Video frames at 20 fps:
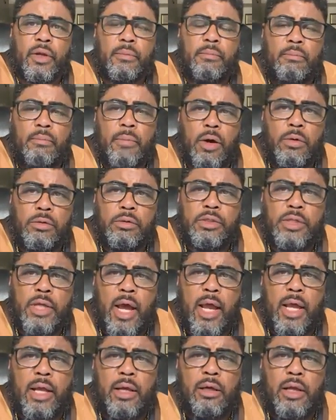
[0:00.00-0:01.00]

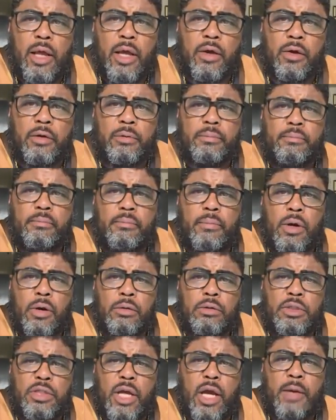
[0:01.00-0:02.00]
Multi layered,
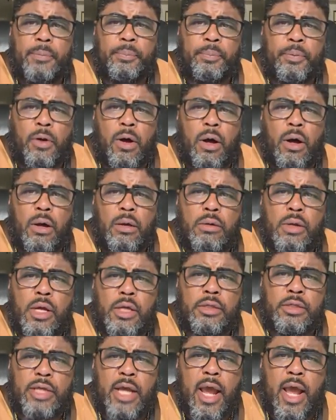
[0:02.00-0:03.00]
multi pronged
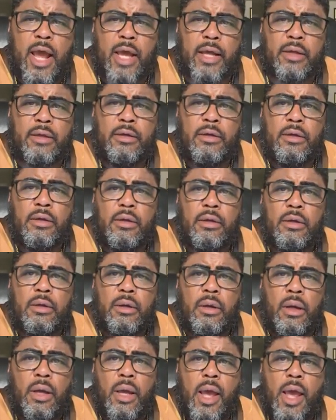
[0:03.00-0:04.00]
attack
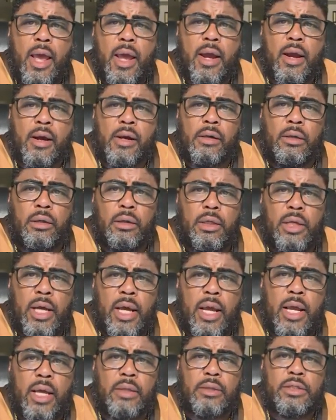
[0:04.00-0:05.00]
air,
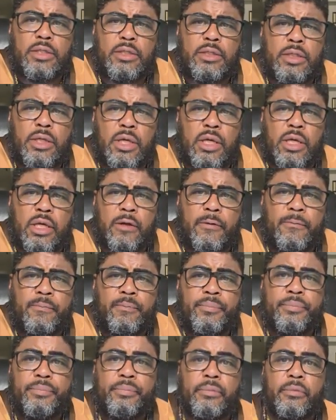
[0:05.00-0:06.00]
land, sea,
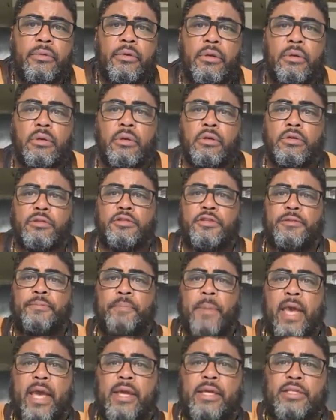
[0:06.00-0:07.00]

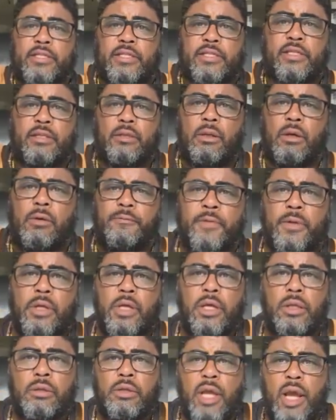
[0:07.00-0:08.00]
space. Don't
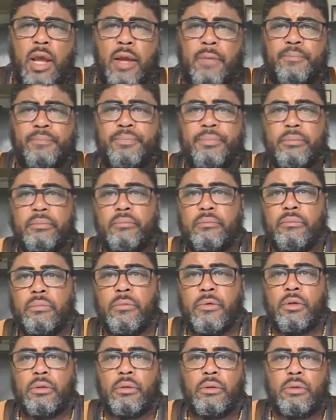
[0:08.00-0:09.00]
forget that
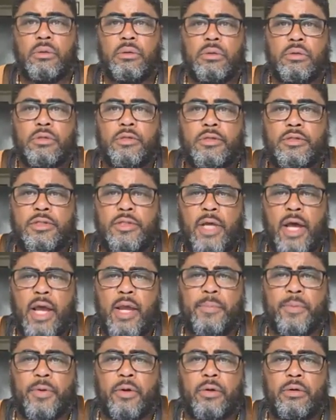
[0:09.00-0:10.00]

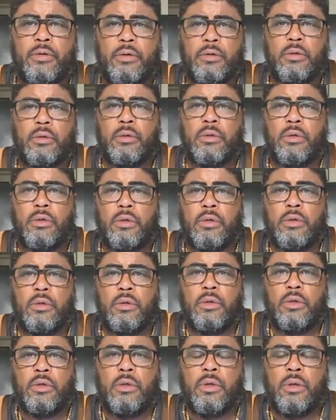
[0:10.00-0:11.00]
cyber
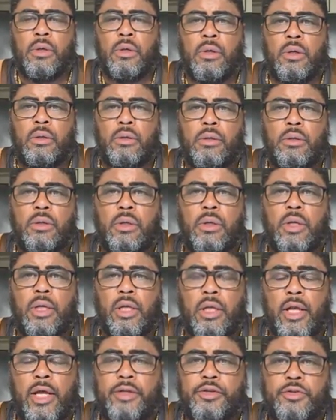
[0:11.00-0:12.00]
uh,
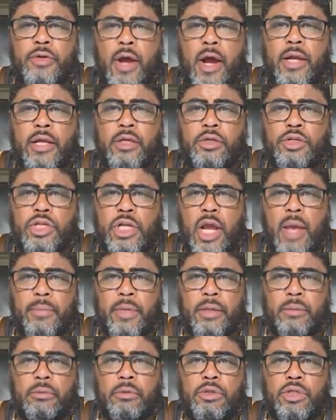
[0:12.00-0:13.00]
electronic
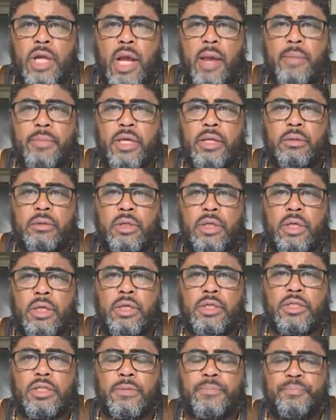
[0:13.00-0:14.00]
jamming, jamming
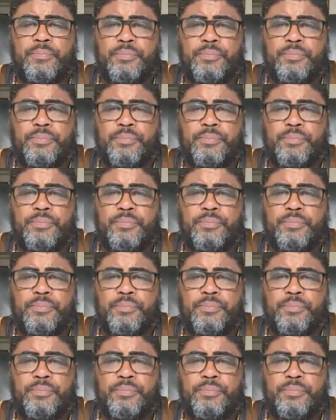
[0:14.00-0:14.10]
these